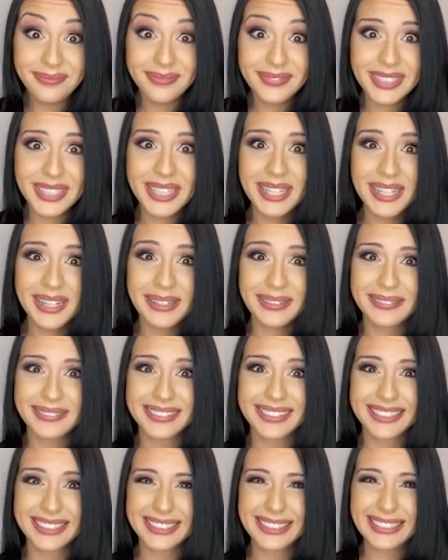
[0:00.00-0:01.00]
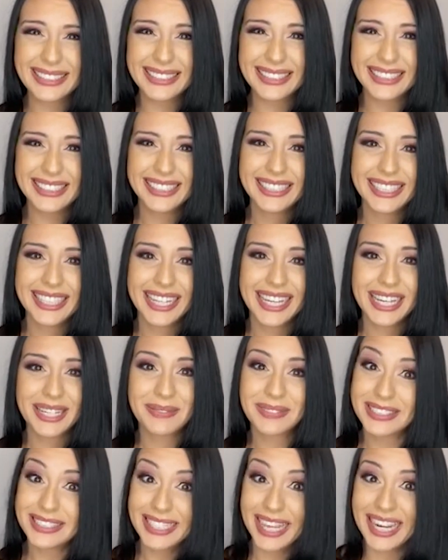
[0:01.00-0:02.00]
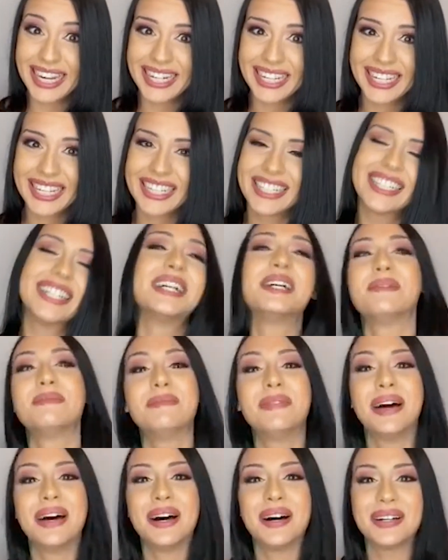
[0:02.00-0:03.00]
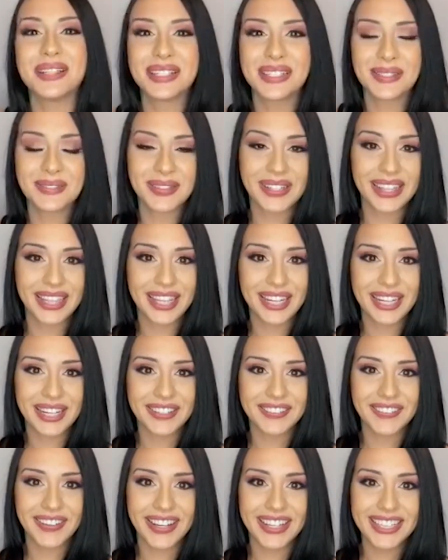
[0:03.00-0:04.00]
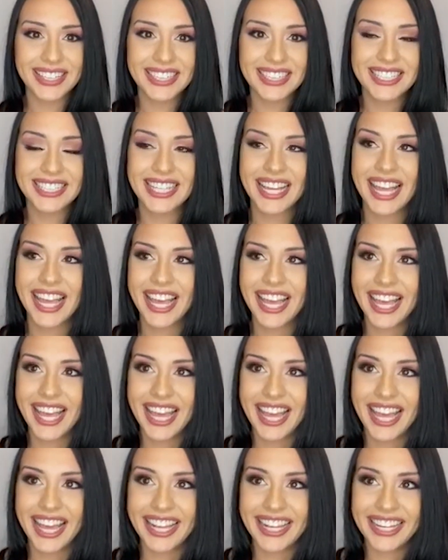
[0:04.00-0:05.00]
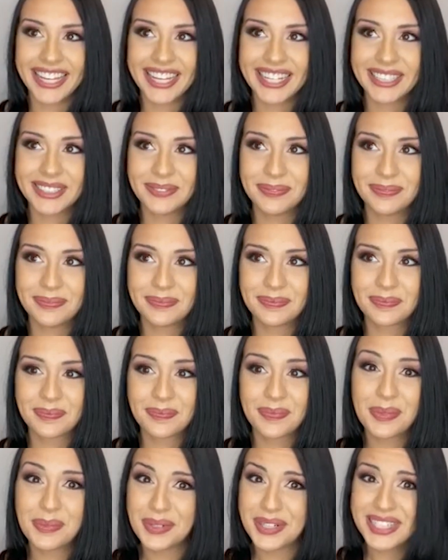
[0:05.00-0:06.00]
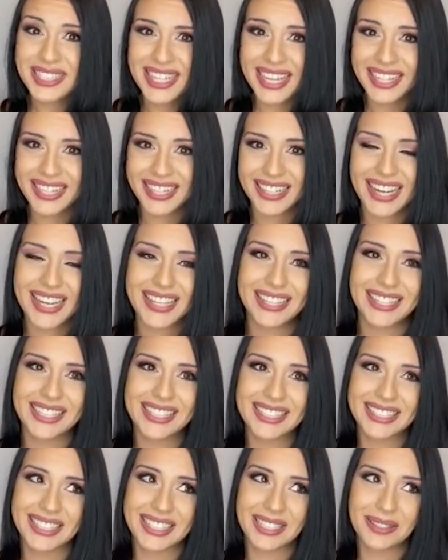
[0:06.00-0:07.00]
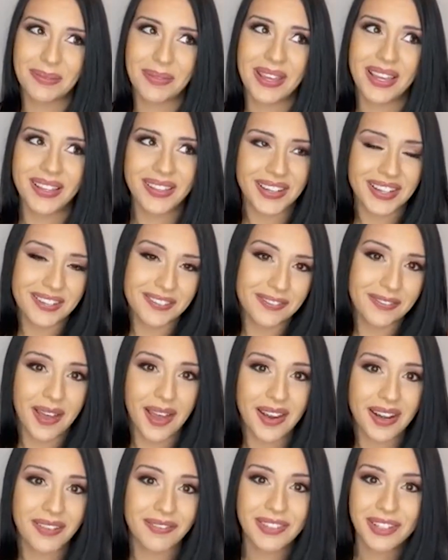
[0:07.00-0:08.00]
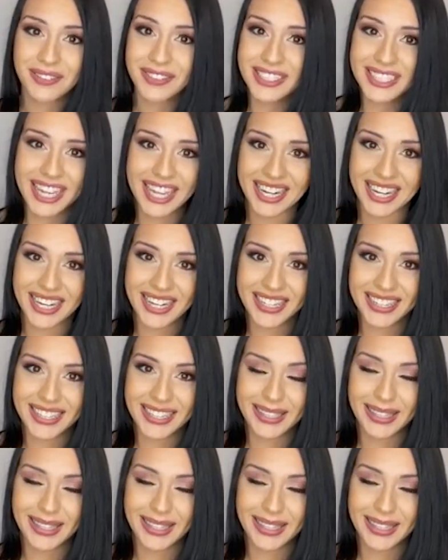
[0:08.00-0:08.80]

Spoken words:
you know, I'm excited, but also really nervous. But more excited. I think it's gonna be a lot of fun. I've never done anything